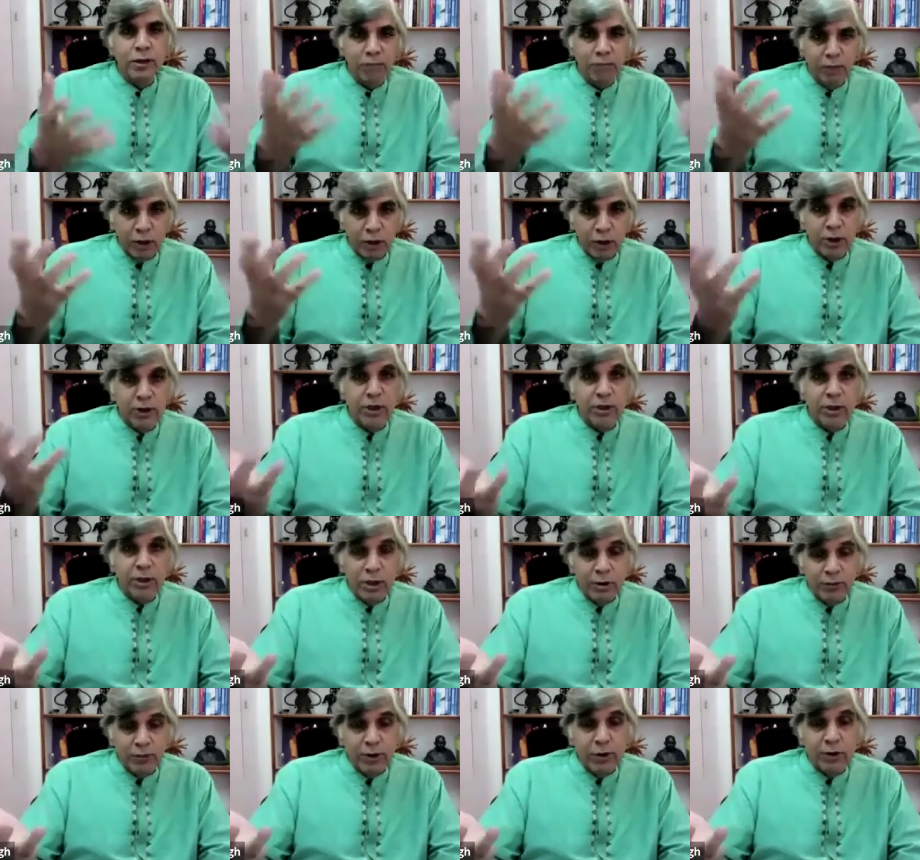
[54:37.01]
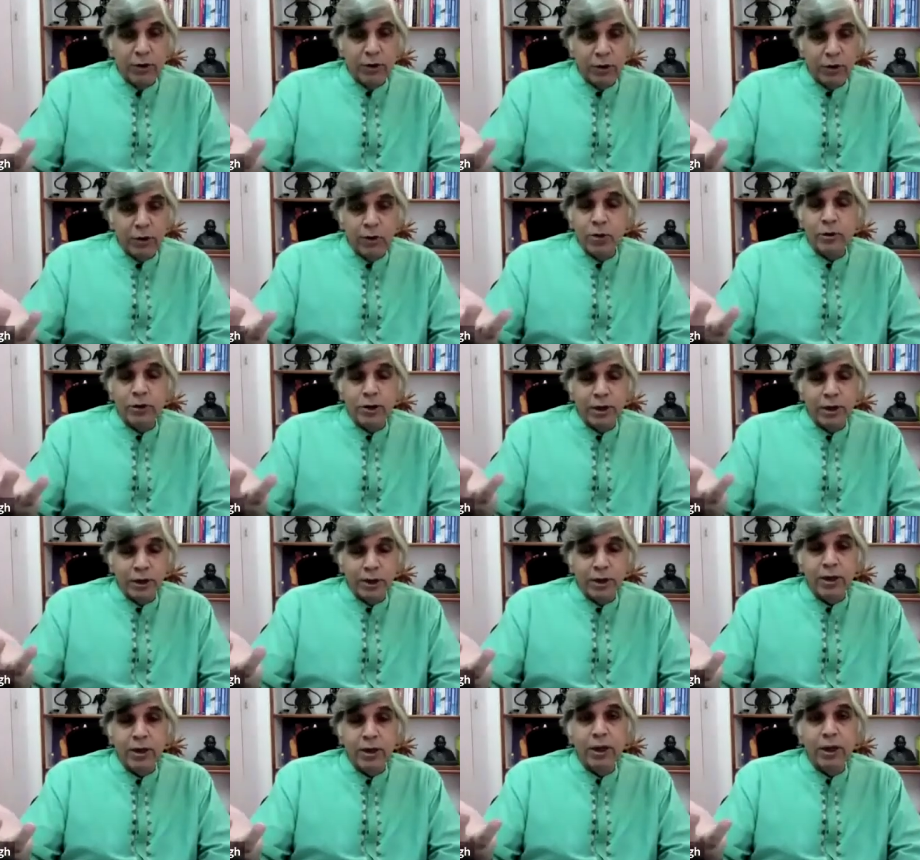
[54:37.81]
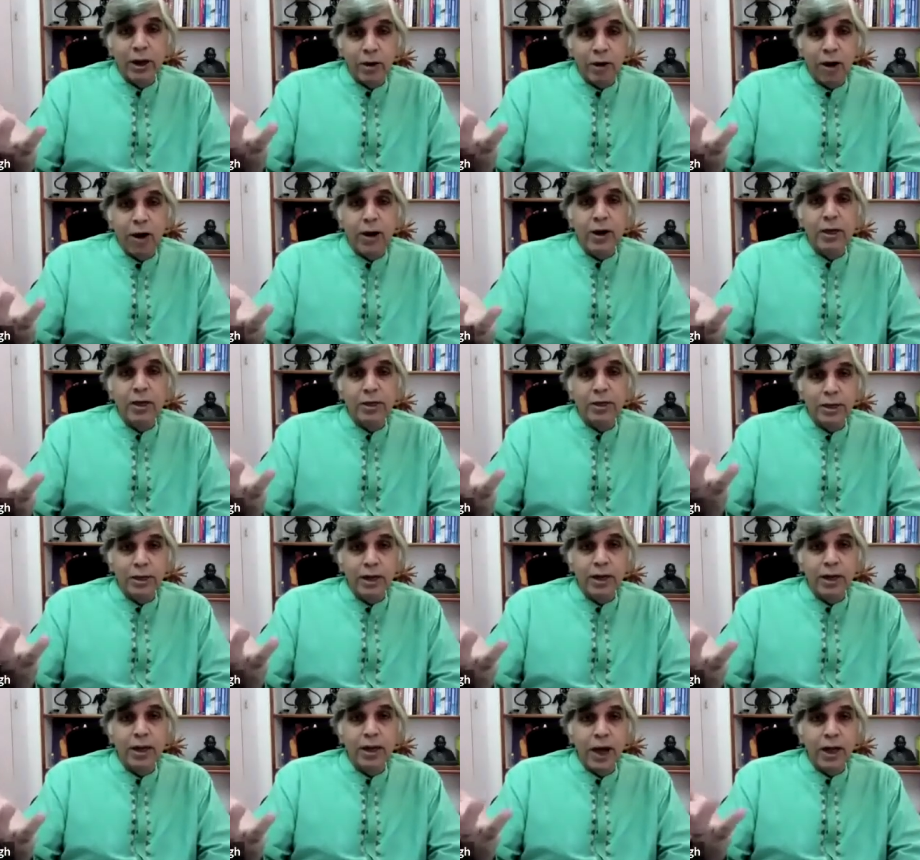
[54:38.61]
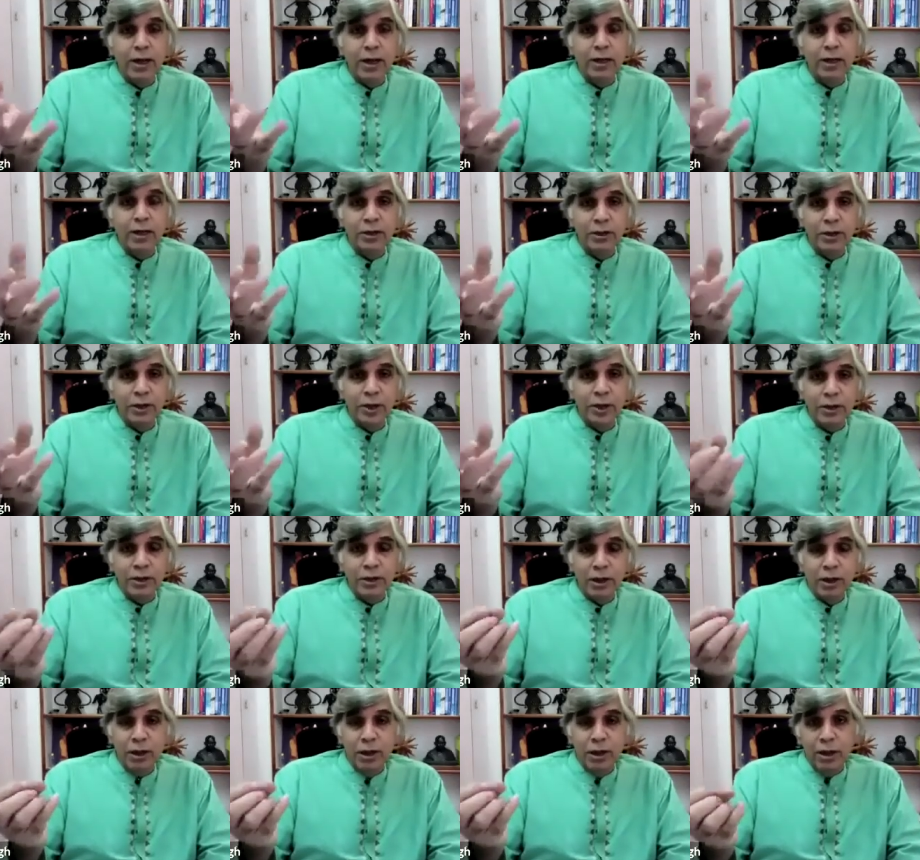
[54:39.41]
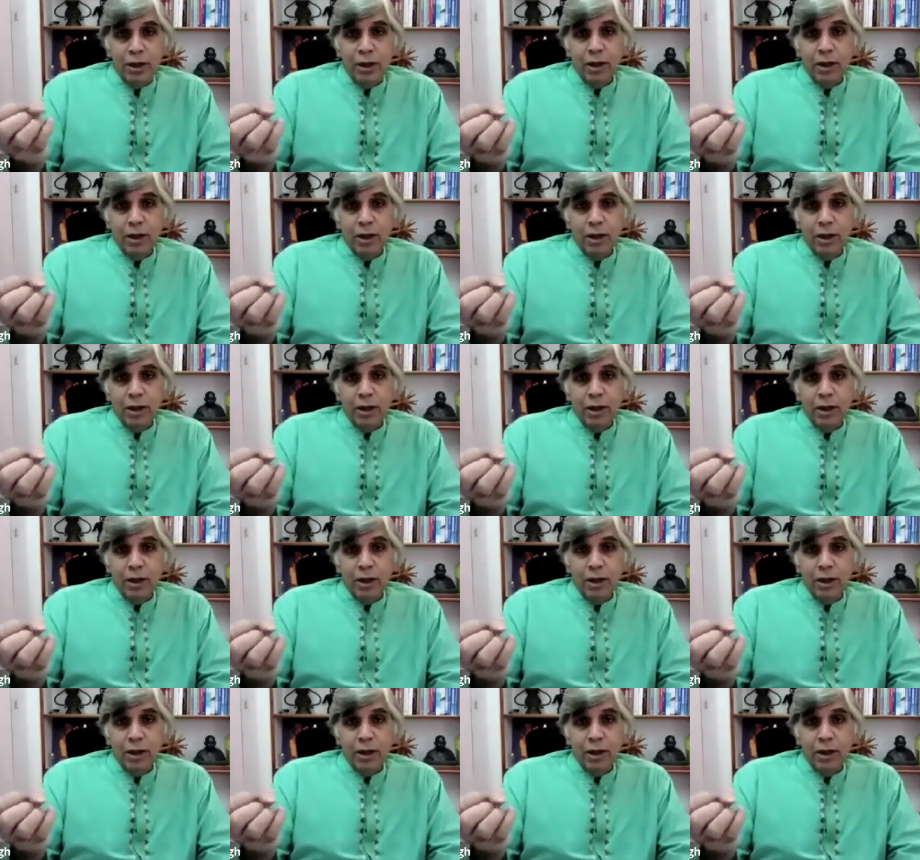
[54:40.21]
If the children, children cannot easily like these things,